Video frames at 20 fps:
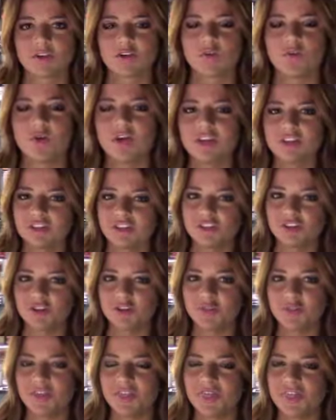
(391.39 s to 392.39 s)
Well,
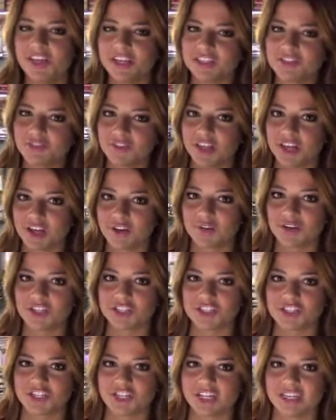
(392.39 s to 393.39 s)
Lou, thanks for that
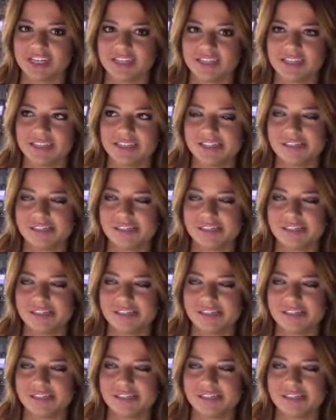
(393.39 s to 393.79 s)
question.